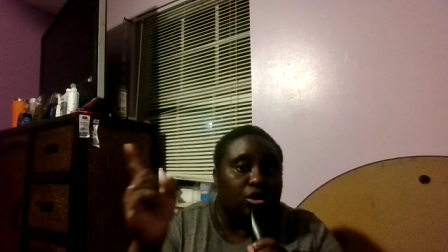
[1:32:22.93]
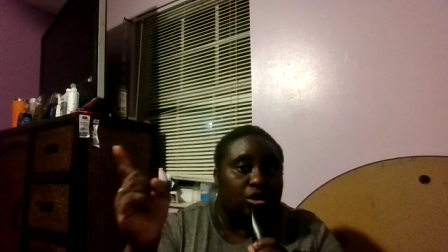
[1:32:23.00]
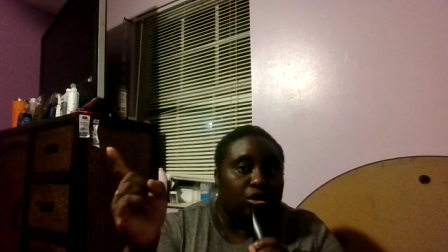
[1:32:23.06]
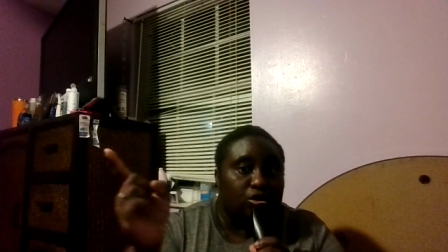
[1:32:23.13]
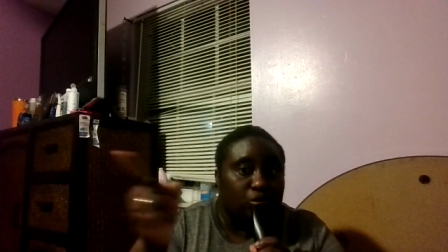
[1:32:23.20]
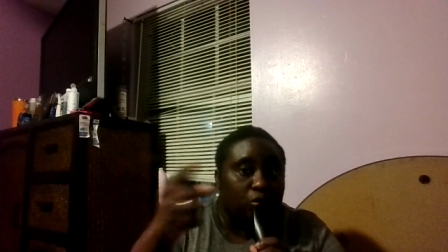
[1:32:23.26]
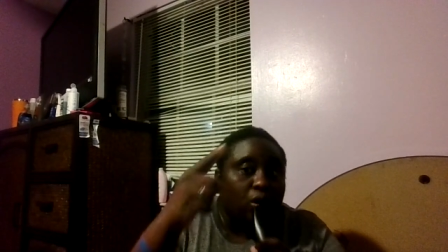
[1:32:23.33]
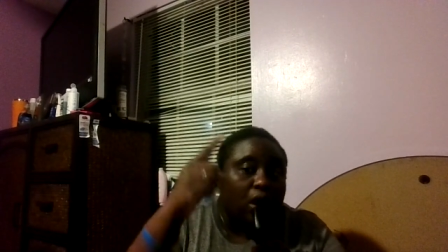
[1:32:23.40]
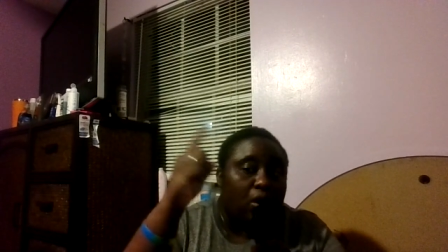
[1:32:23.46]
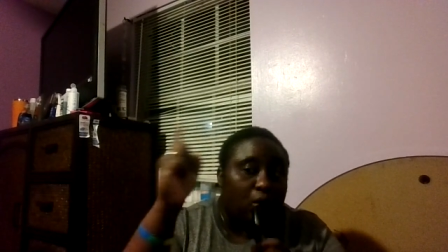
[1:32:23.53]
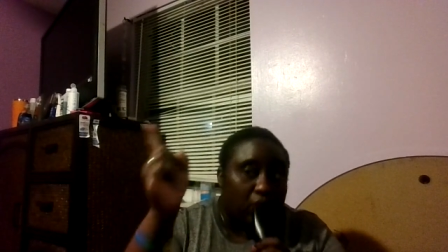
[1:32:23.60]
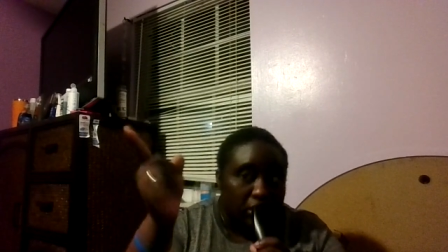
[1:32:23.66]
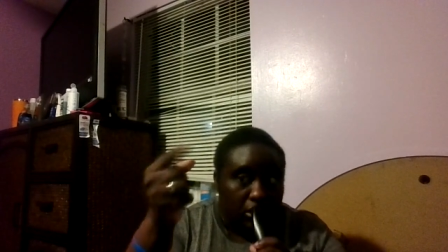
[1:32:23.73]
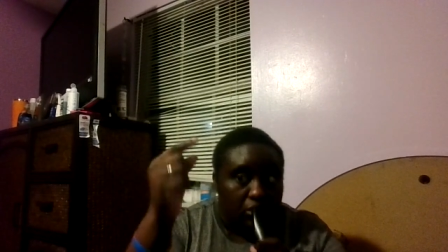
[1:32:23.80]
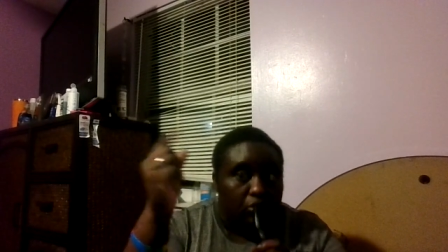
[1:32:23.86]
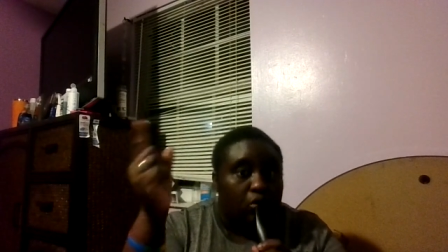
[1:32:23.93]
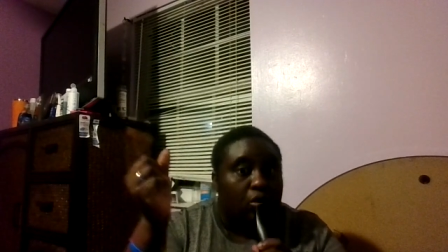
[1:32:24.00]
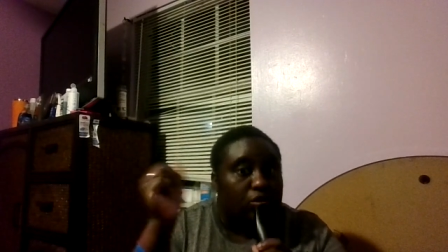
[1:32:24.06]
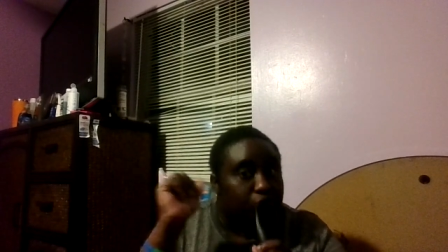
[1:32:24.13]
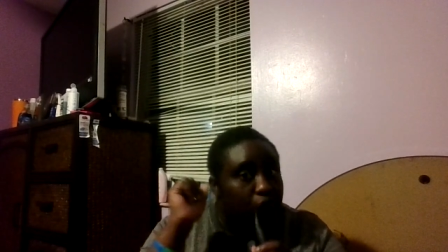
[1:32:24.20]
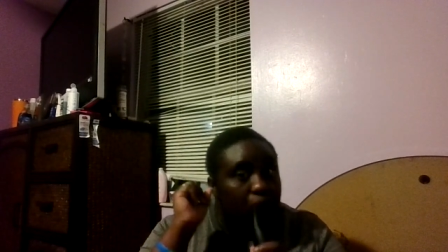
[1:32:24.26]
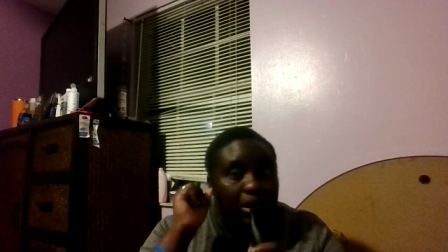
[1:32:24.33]
you are gonna go
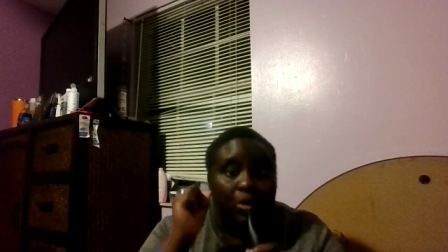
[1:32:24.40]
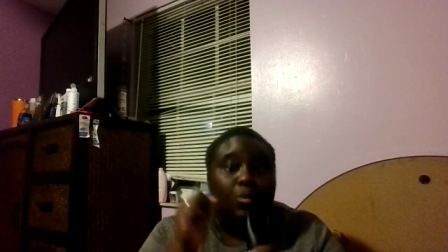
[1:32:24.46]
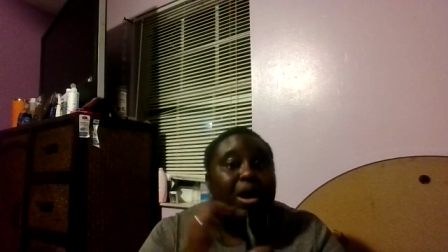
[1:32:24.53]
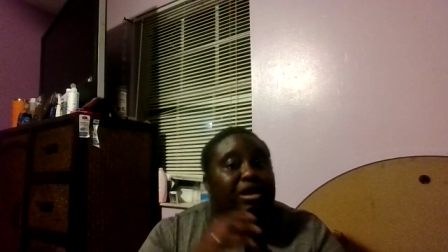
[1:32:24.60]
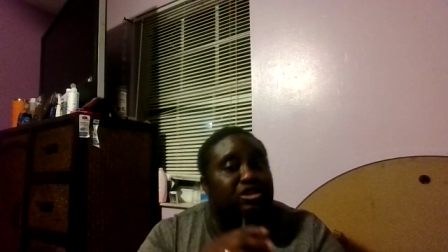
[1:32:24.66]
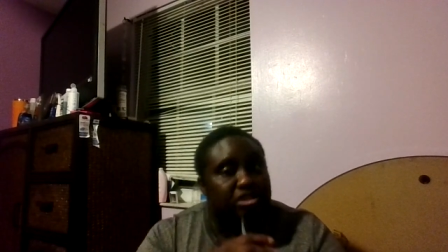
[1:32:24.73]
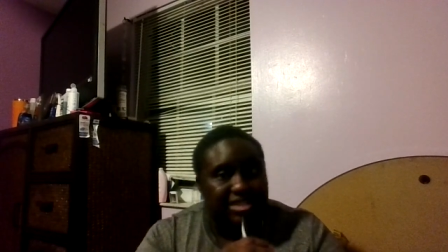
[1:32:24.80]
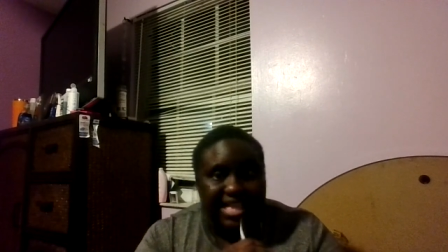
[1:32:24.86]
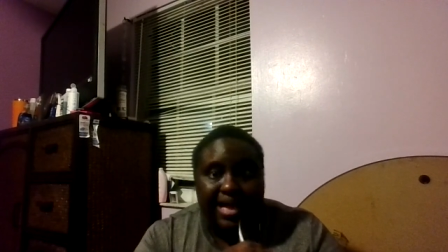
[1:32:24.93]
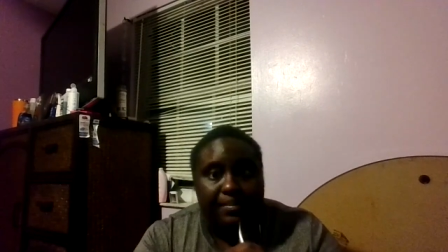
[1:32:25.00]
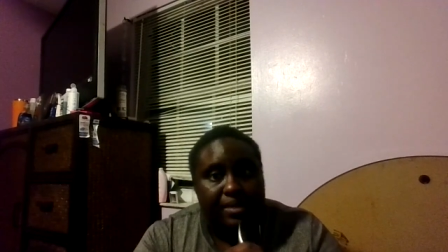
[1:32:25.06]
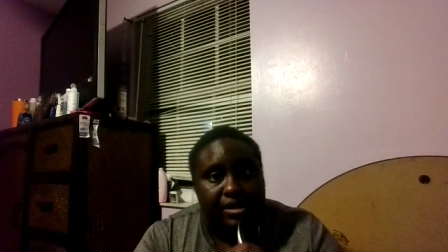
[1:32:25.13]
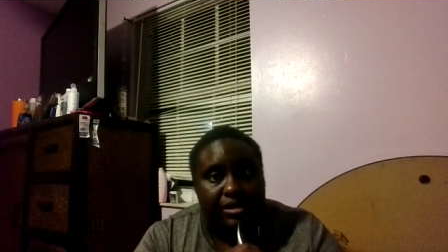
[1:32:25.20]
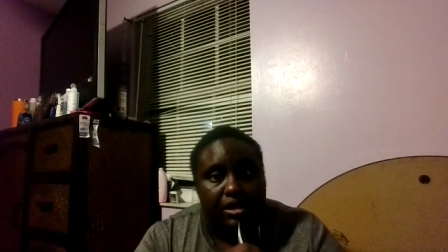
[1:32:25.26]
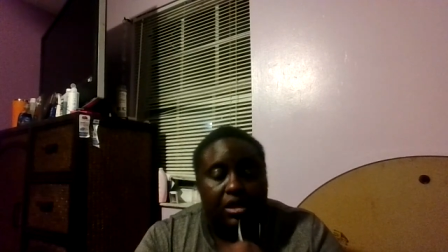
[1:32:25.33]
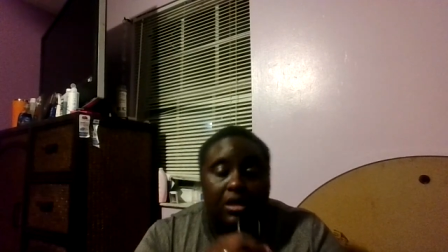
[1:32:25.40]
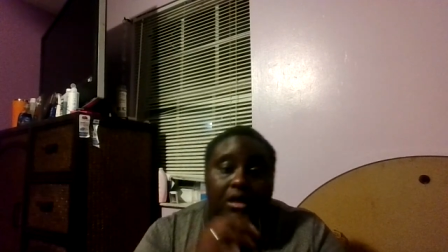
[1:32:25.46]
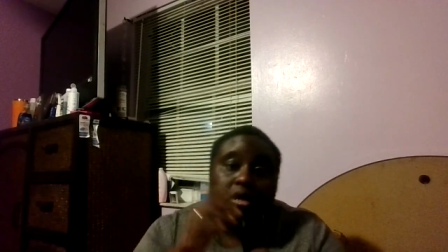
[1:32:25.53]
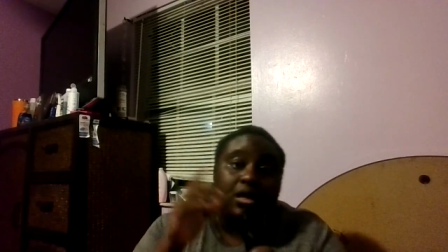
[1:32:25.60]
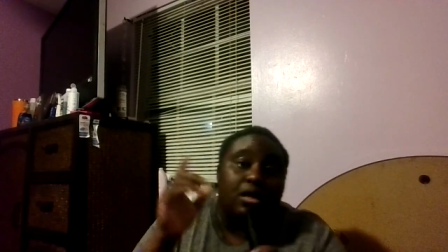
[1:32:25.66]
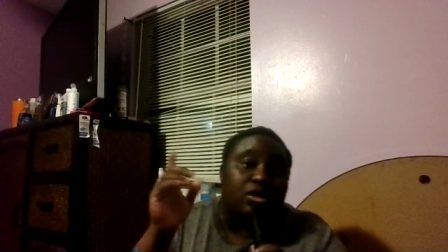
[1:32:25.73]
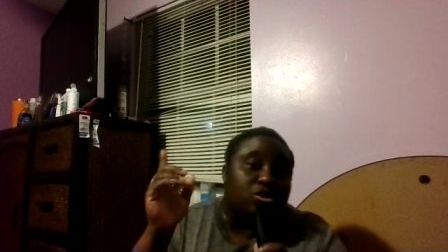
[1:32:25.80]
through all of what just happened
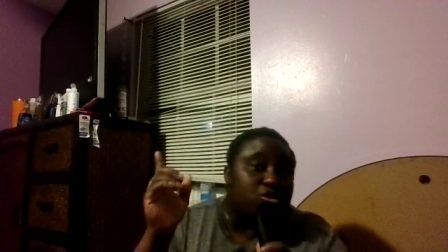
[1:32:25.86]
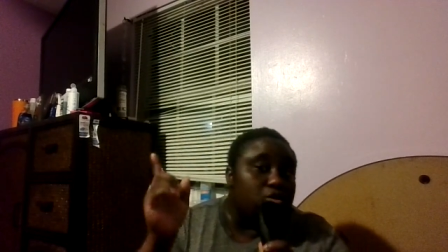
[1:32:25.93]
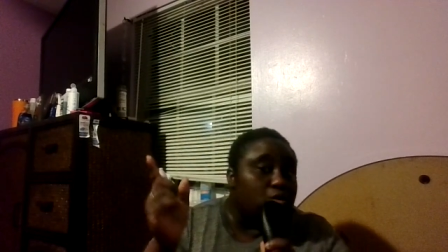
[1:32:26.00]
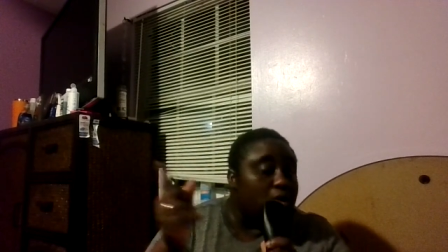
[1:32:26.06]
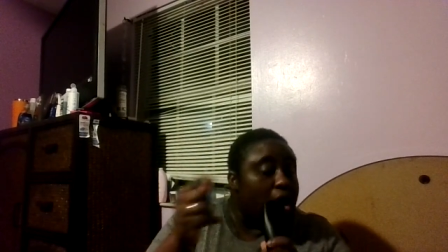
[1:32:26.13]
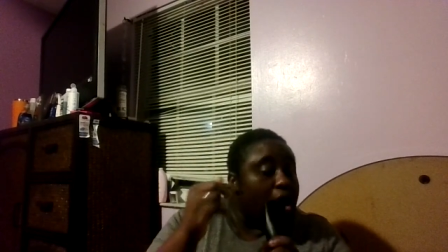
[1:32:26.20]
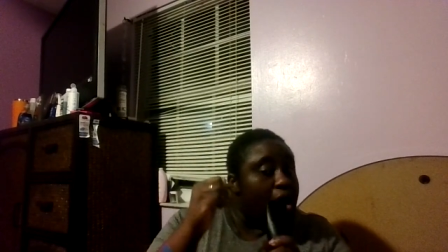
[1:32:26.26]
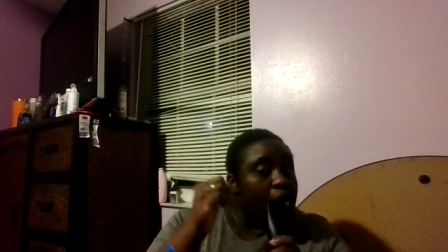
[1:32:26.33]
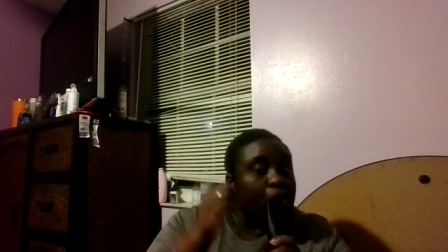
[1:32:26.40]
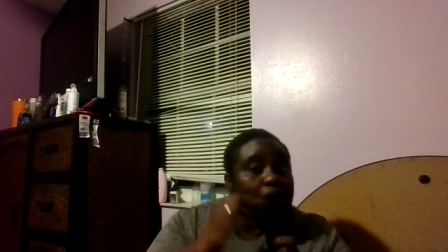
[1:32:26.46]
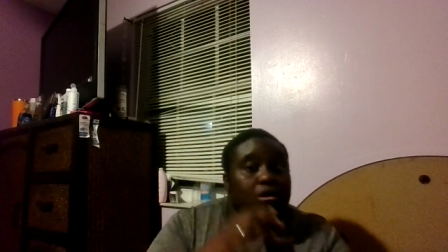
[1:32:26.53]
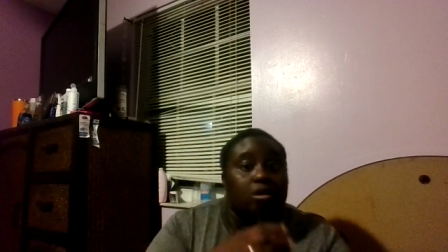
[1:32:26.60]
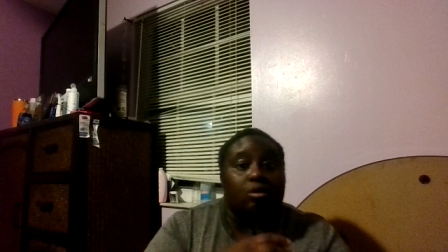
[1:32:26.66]
you are gonna